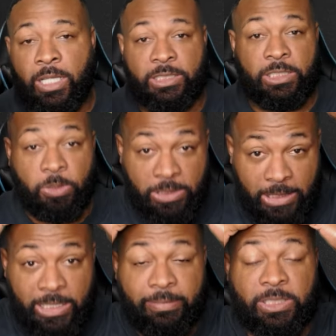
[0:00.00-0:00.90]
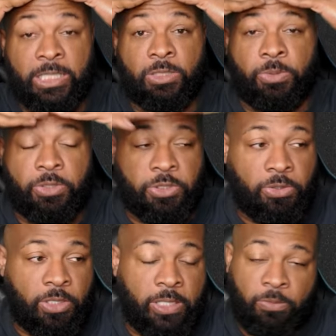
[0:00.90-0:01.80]
Like I said, twitch.tv slash the real
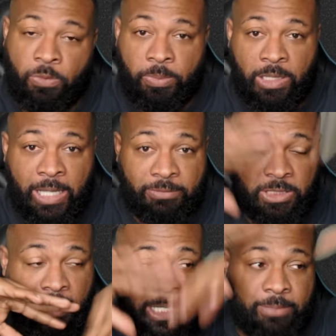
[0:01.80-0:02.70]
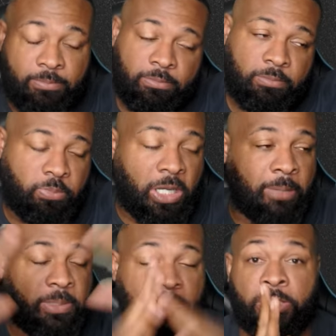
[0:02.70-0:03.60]
truth. We will be live tonight,
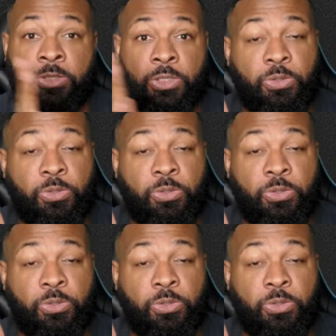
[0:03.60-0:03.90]
probably still